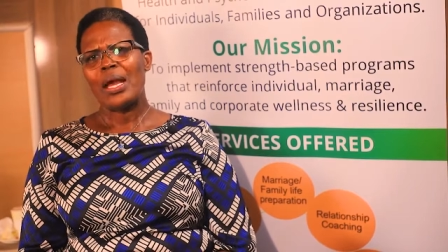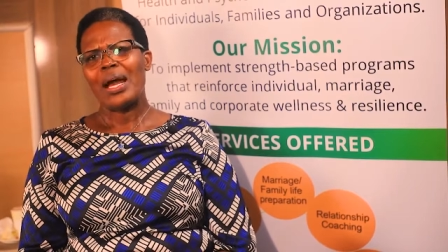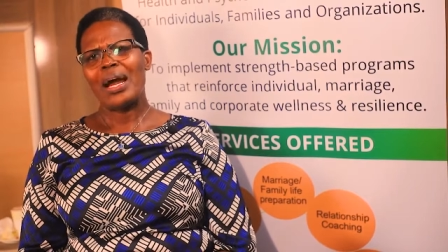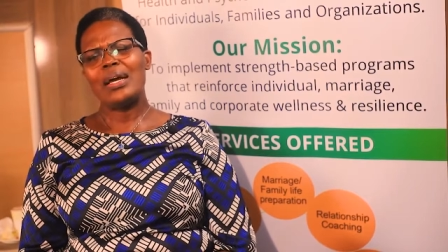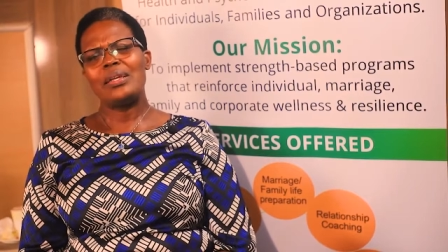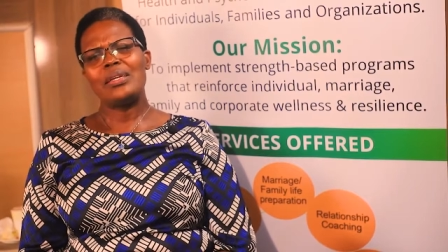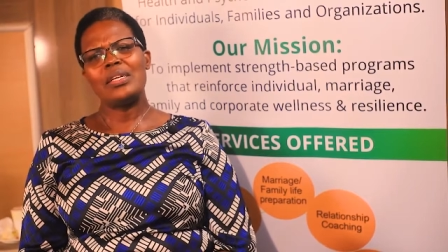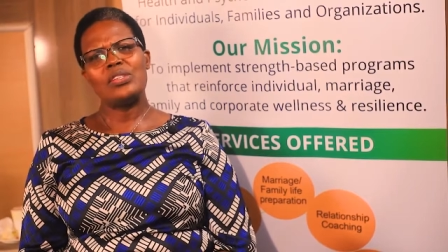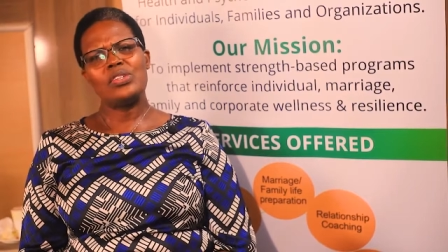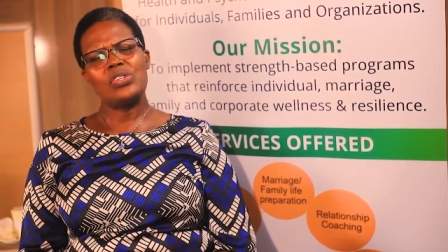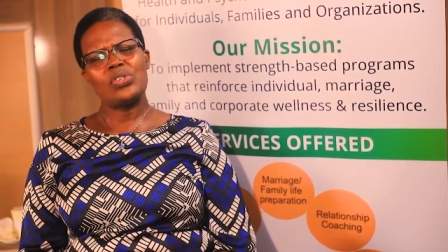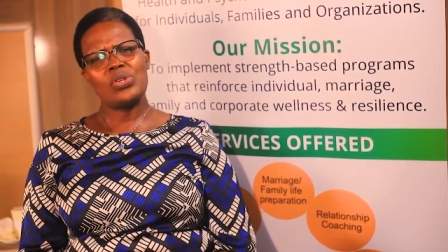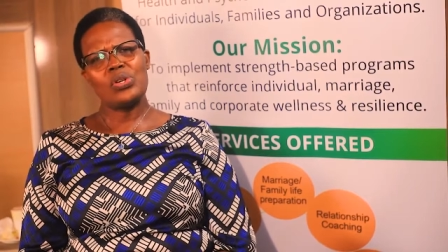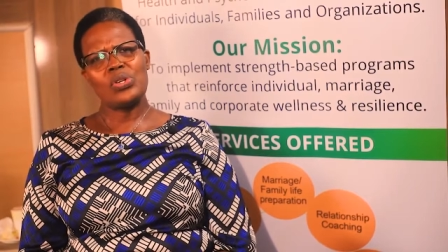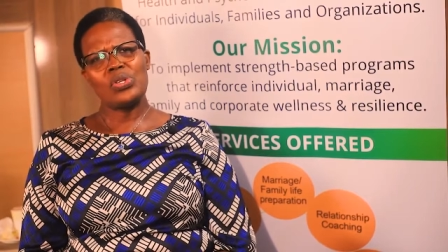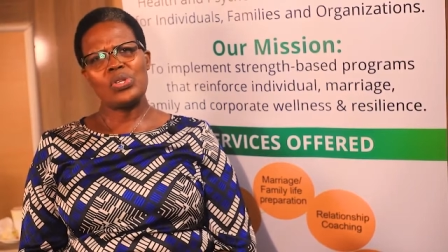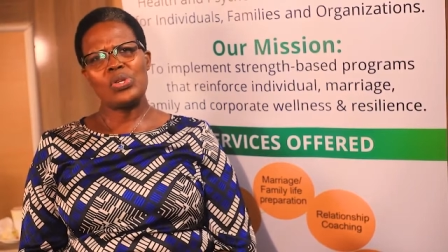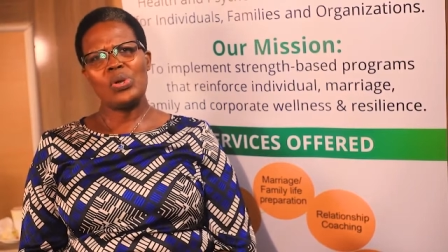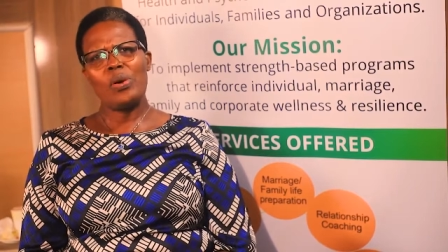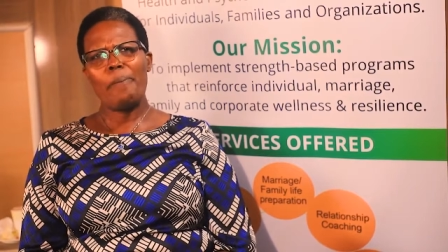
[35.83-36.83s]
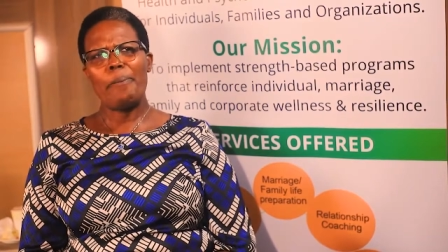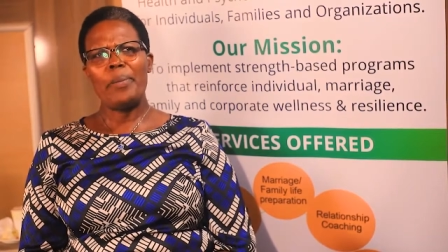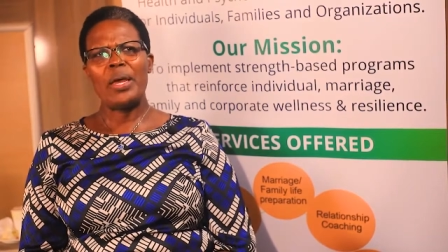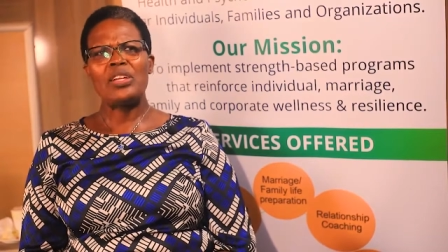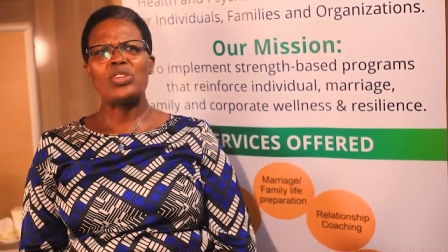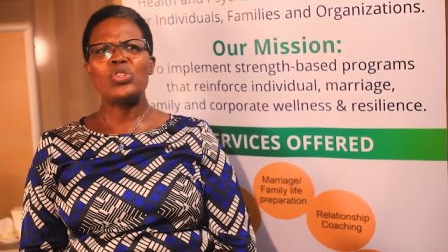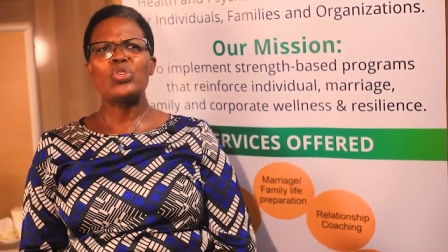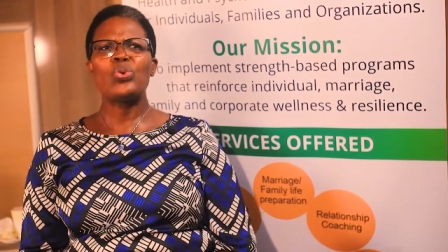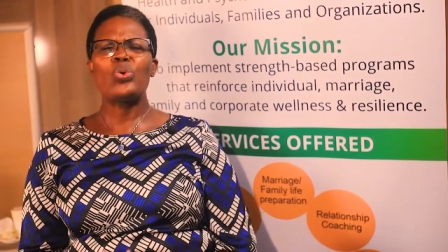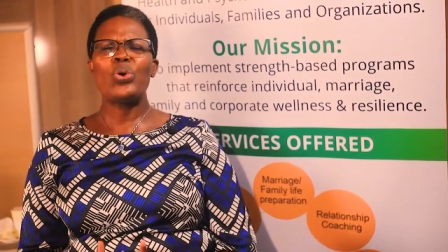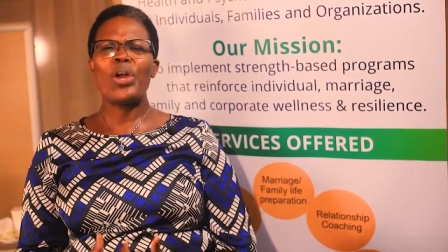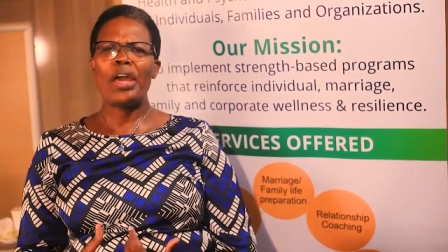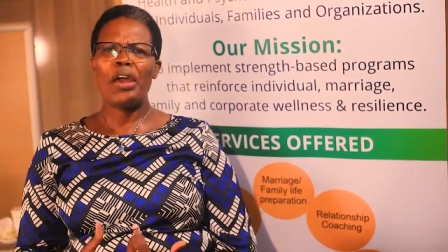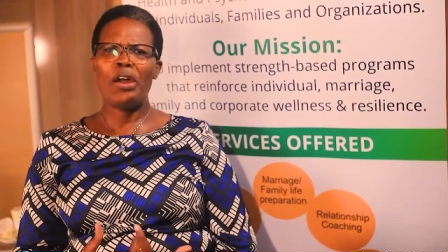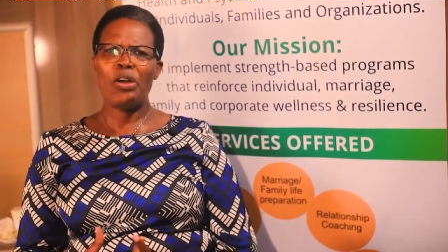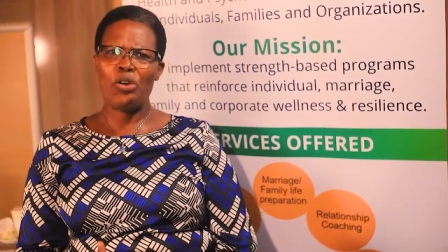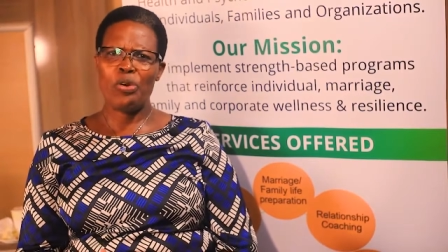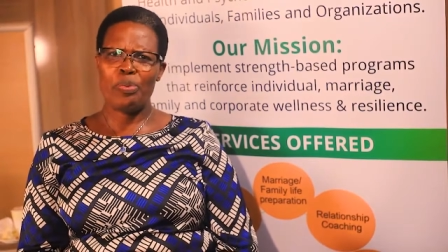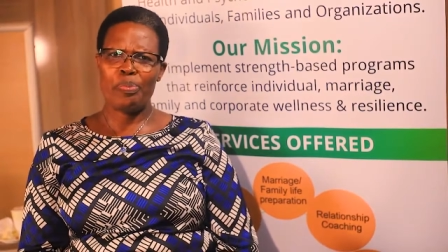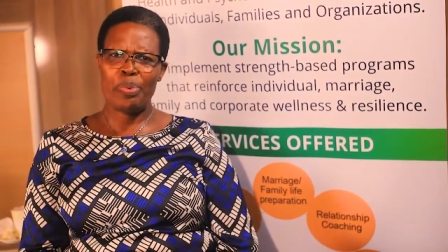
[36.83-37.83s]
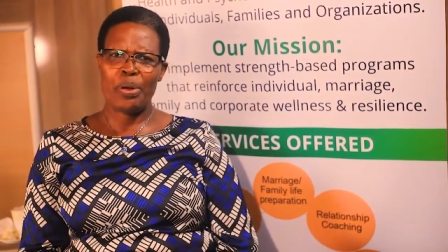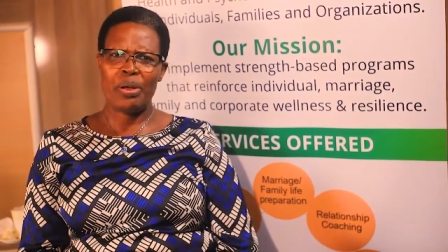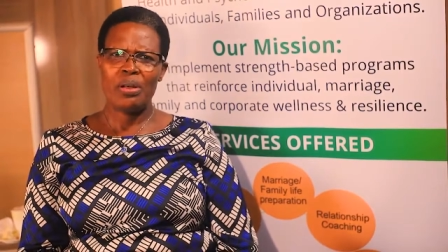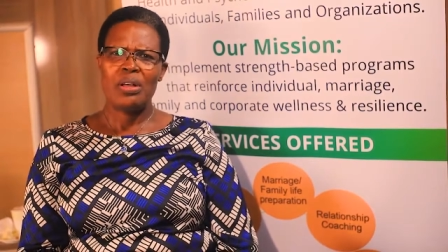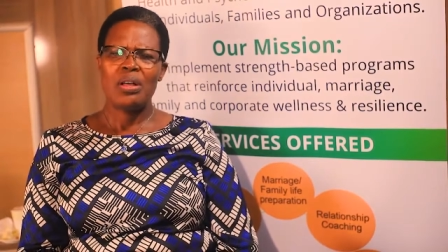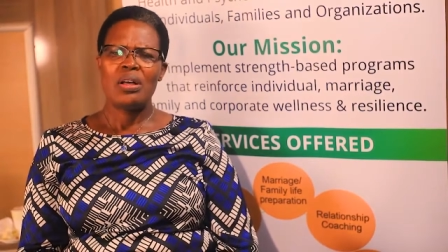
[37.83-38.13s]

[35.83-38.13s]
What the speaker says: and it's also meant to help